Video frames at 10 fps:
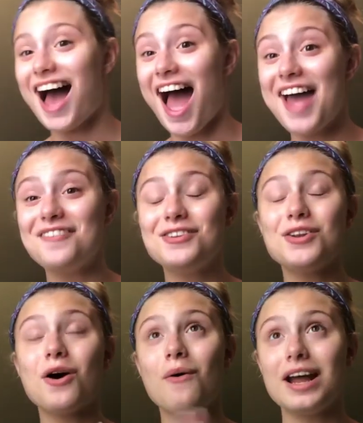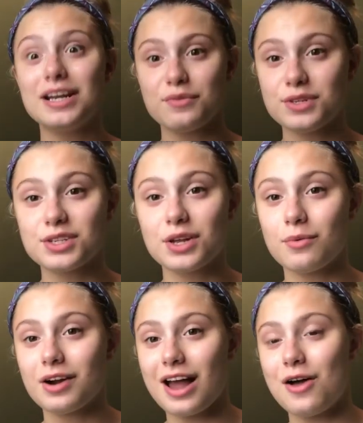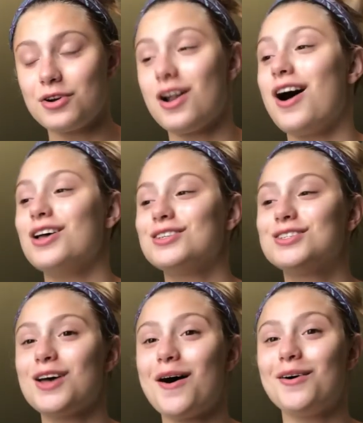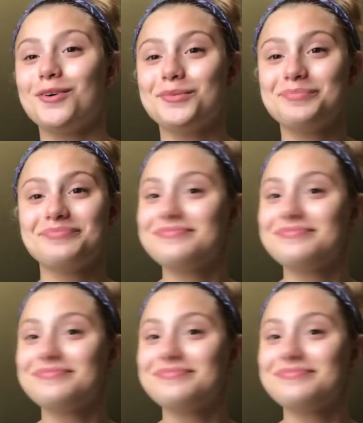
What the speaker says: I have no idea if this is gonna work out or not, so